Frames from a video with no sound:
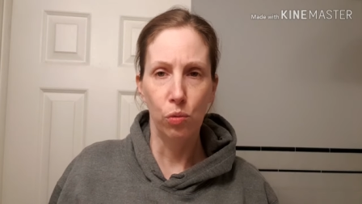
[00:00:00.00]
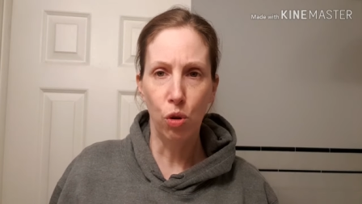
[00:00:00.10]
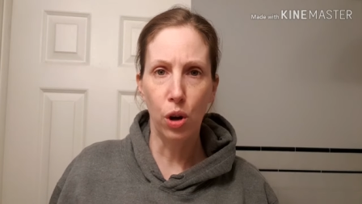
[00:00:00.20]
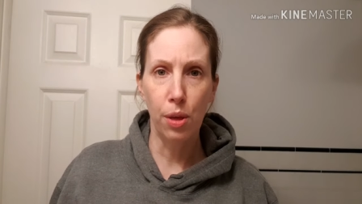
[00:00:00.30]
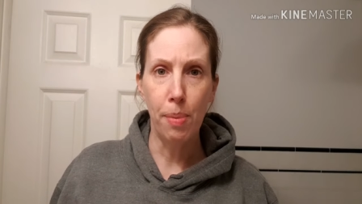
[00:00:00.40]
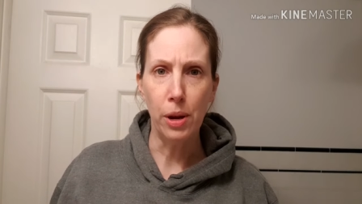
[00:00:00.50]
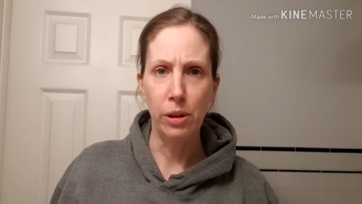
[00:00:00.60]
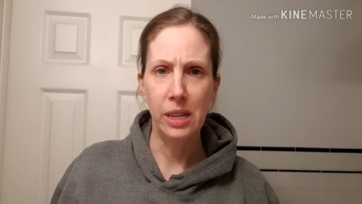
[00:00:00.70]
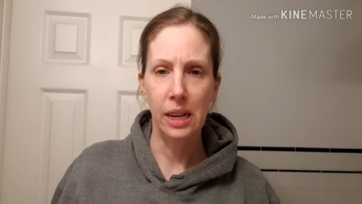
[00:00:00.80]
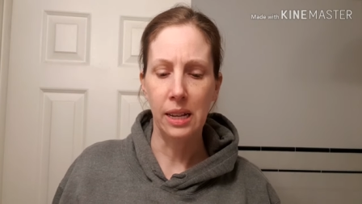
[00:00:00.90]
rock the
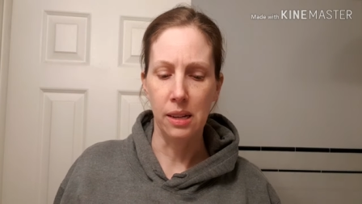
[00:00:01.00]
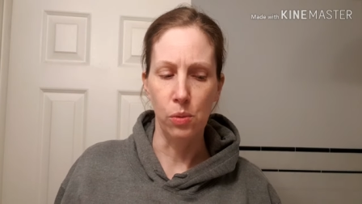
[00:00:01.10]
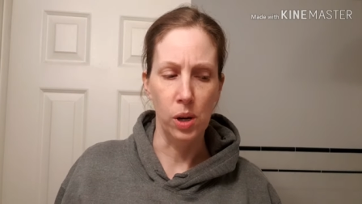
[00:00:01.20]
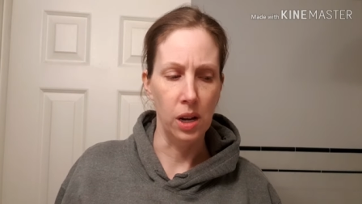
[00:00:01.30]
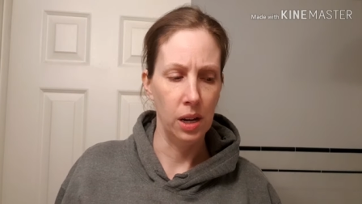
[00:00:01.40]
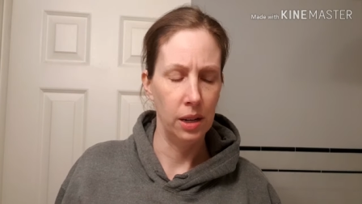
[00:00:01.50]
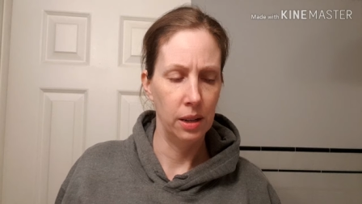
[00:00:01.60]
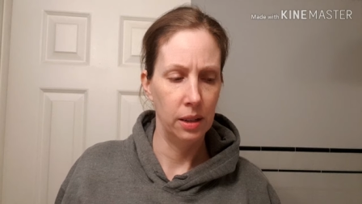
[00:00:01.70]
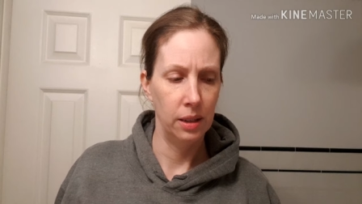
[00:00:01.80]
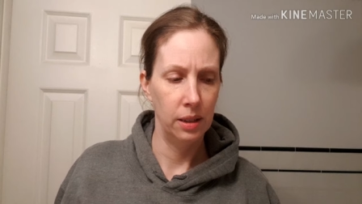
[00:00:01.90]
boat, as it were?
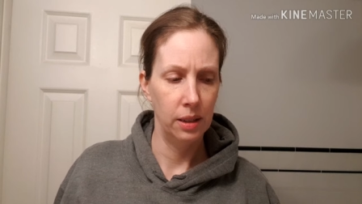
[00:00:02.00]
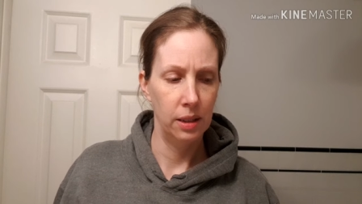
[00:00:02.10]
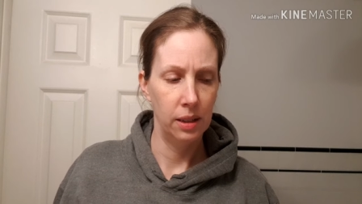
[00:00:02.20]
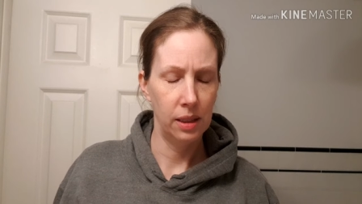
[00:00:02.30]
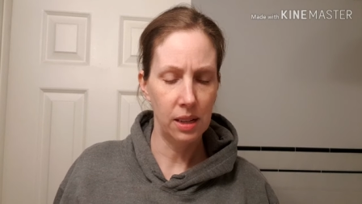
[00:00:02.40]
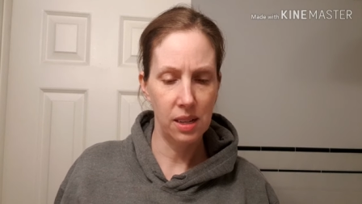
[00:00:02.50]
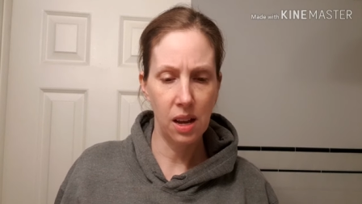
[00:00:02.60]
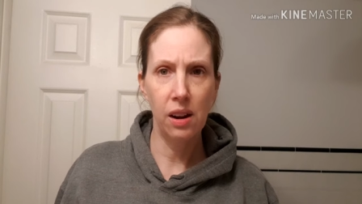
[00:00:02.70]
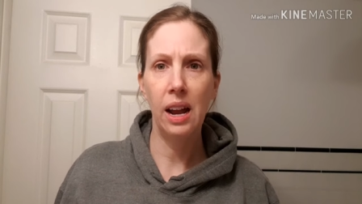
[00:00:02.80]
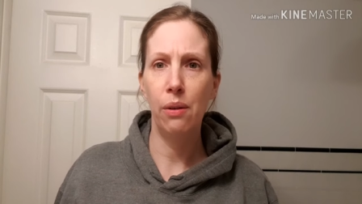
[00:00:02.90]
That's
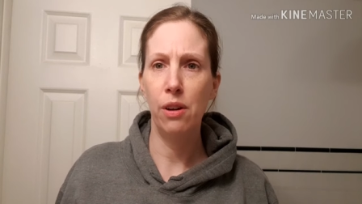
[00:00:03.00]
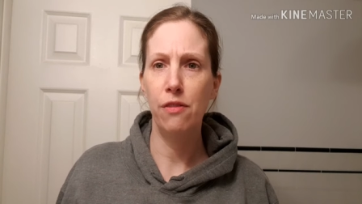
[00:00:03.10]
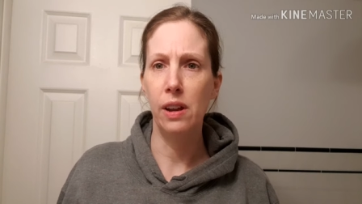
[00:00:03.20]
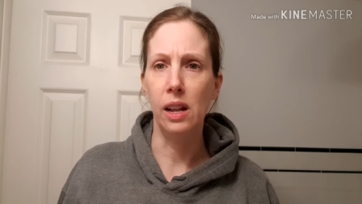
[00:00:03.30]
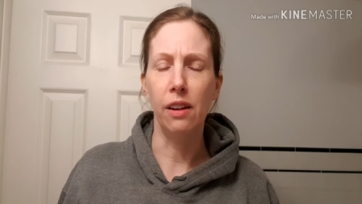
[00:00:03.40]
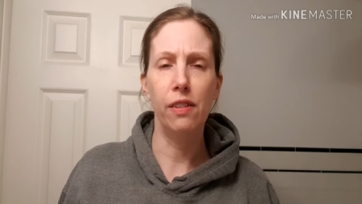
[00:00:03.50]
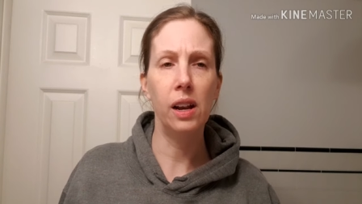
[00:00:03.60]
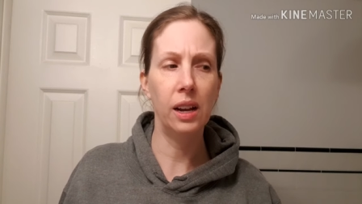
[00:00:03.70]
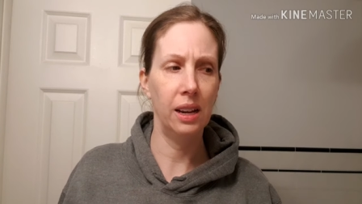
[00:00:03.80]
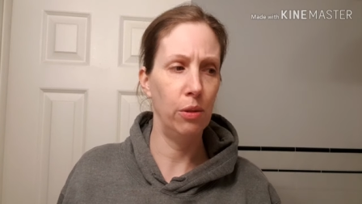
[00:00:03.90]
kind of how I feel. I feel
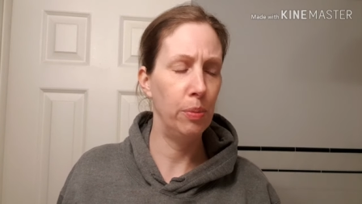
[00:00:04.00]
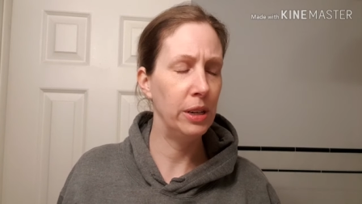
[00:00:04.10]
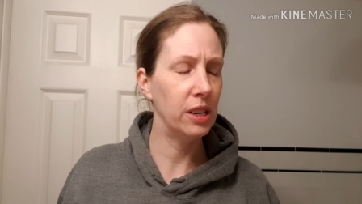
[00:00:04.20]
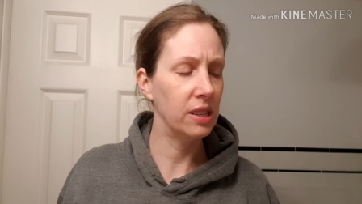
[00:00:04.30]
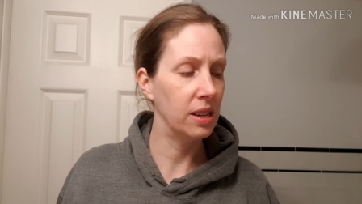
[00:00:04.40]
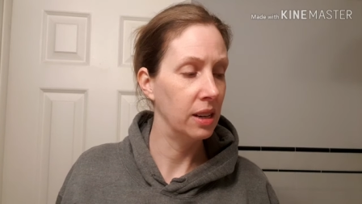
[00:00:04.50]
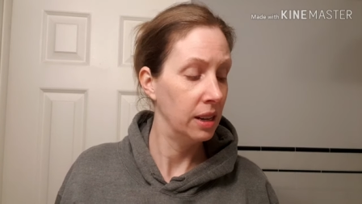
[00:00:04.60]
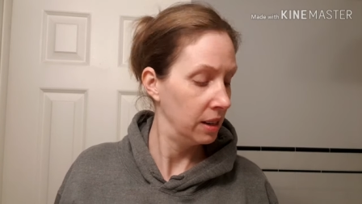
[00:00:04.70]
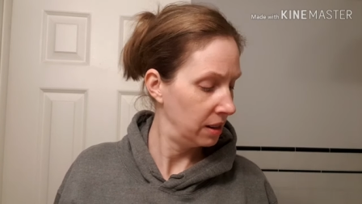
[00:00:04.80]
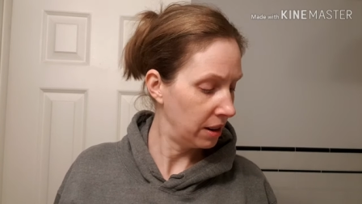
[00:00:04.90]
like it would be just,
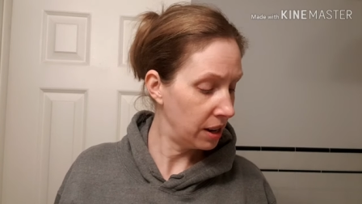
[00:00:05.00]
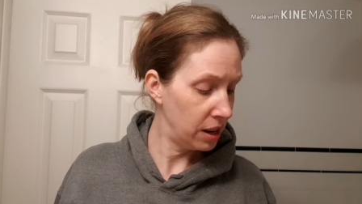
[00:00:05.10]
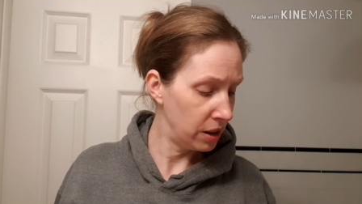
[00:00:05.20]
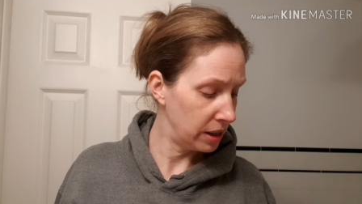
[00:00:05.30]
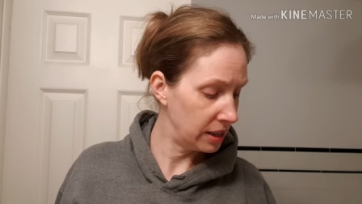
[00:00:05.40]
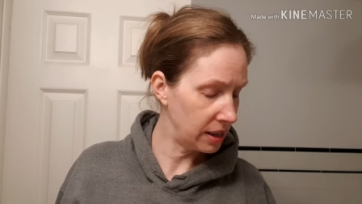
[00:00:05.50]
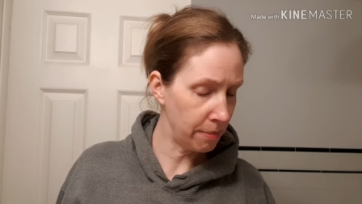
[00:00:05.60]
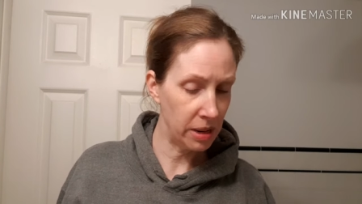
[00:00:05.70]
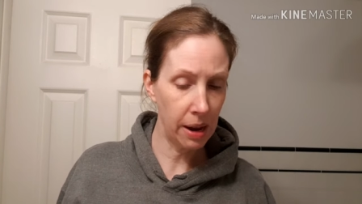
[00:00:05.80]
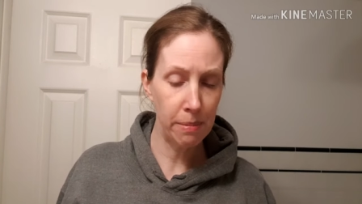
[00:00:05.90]
I don't know, it's
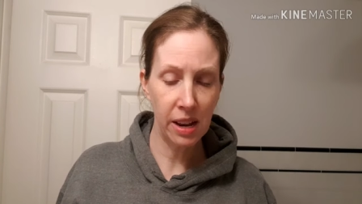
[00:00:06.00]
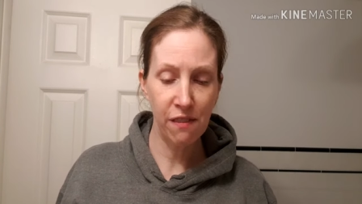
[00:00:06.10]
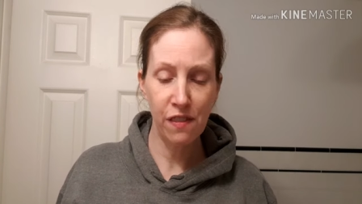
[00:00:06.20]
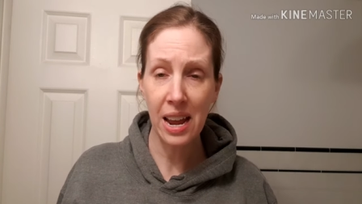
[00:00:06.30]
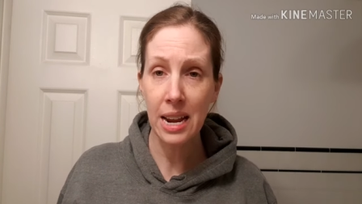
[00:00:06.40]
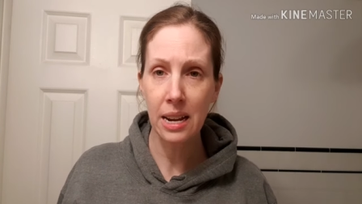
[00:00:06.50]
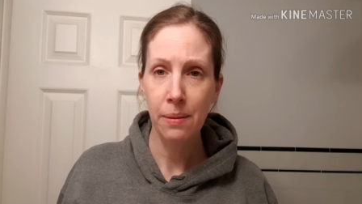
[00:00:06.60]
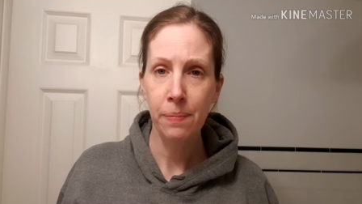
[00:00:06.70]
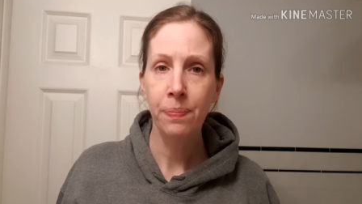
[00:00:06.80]
tempting fate.